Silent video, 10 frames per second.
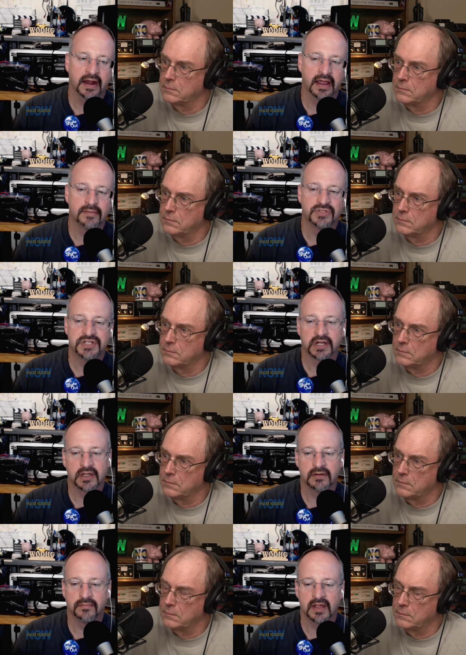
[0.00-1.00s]
Speaker 1: am stuck
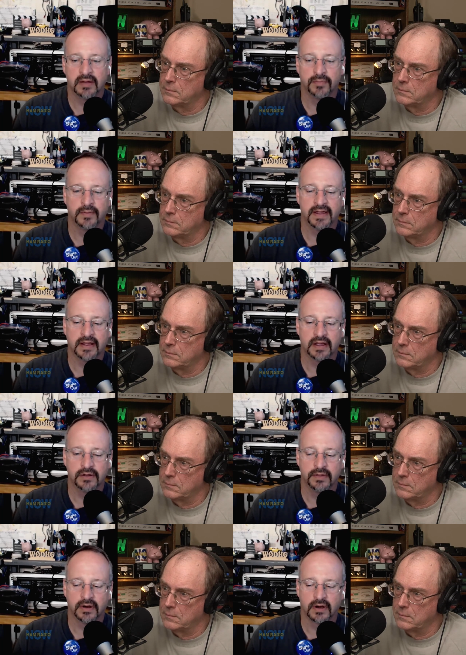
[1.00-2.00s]
in, in Burbank. I know
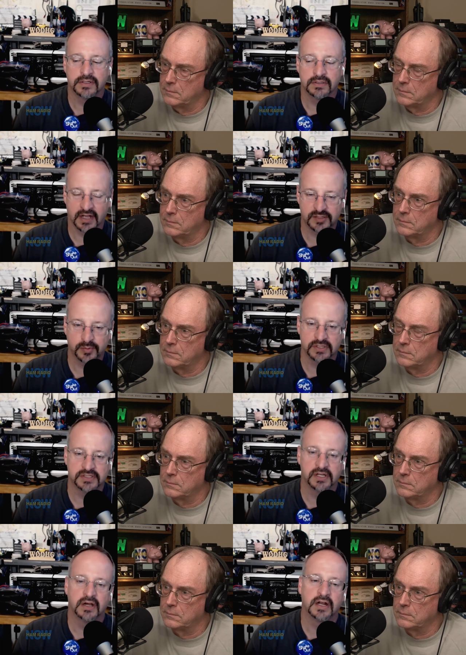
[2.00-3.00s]
there are two hospitals
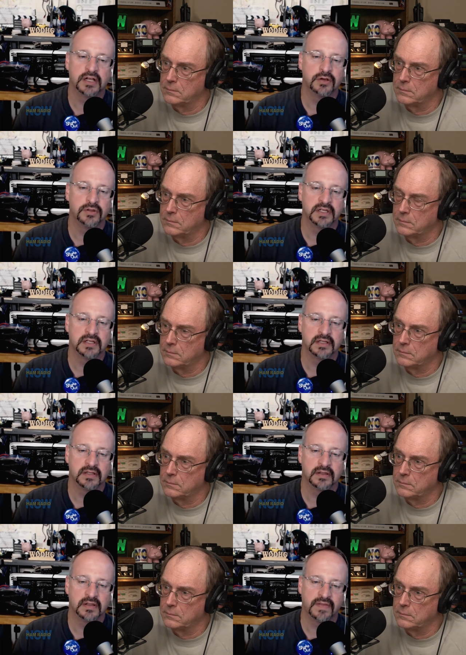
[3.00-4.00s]
there. And I know the,
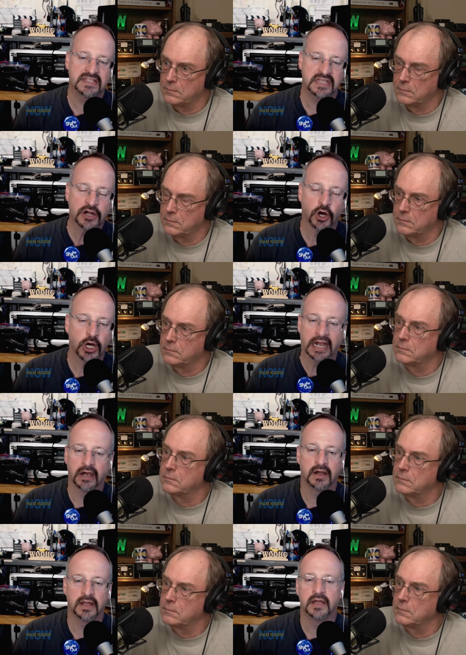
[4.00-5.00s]
you know, that's in our
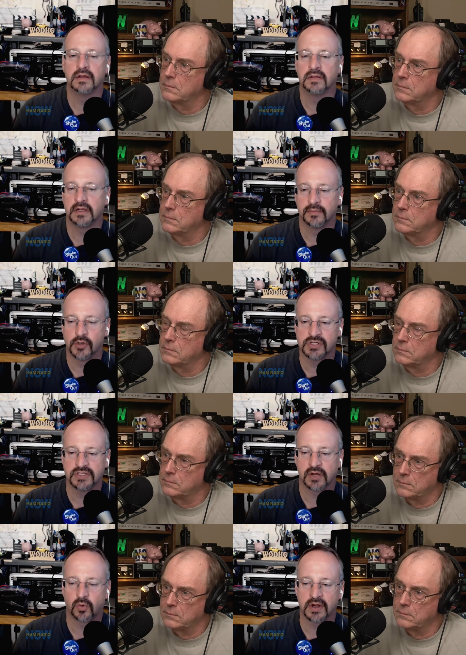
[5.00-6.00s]
area. I know their emergency
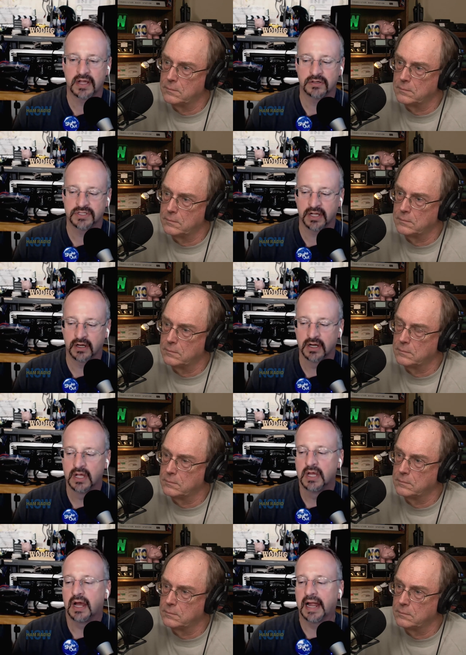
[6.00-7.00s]
coordinator's there.
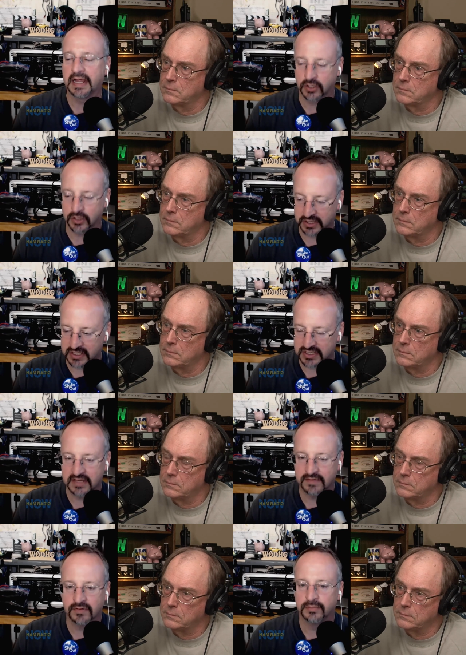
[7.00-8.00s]
I could
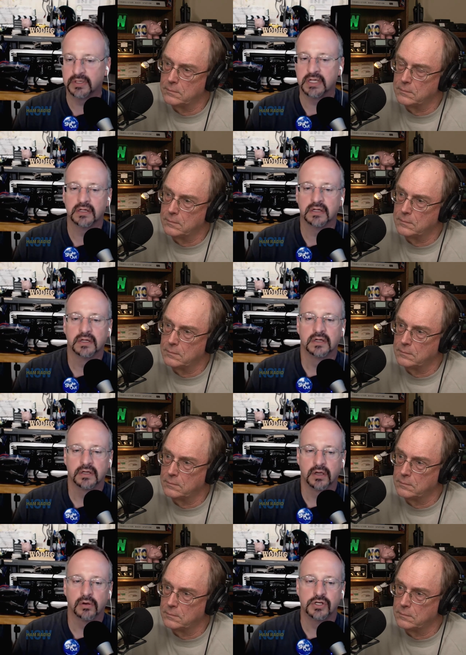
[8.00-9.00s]
conceivably
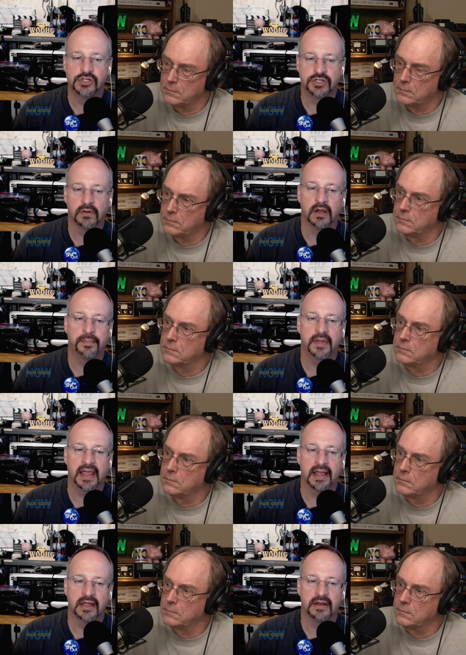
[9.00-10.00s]
go and show up
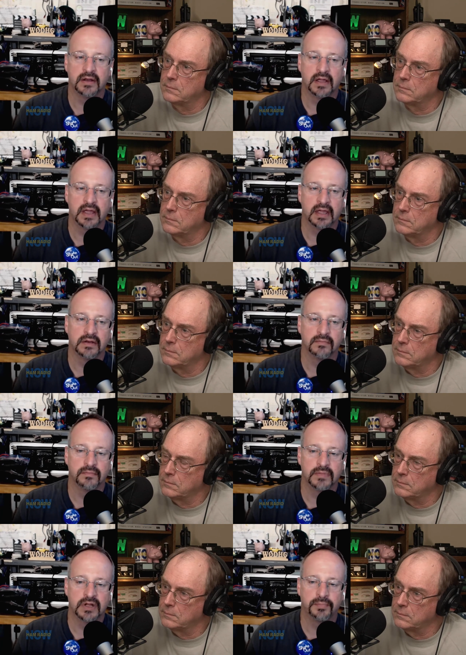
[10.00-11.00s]
and, and,
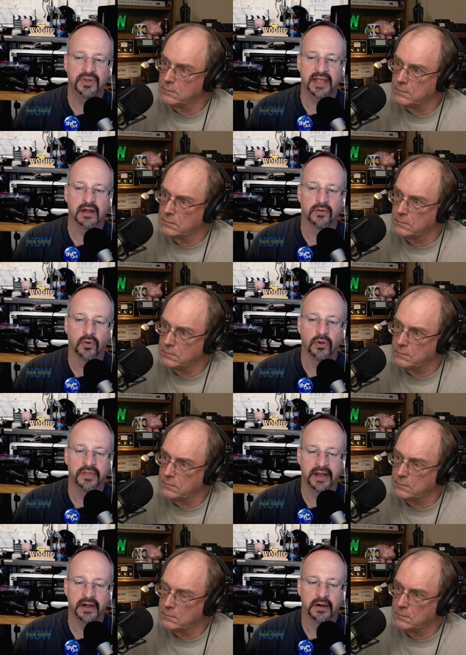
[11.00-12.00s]
you know, play a role
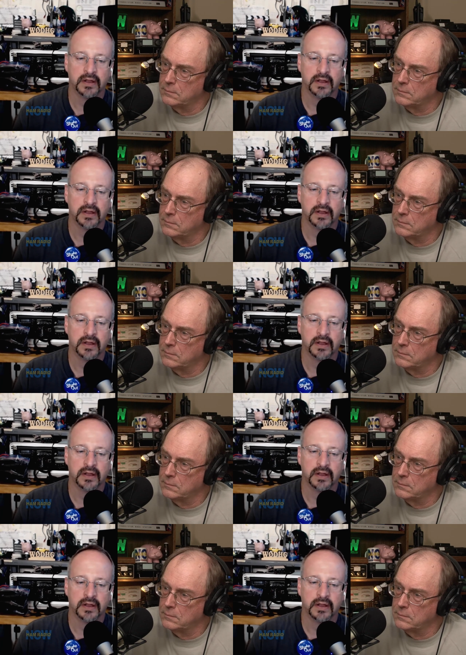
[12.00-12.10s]
there.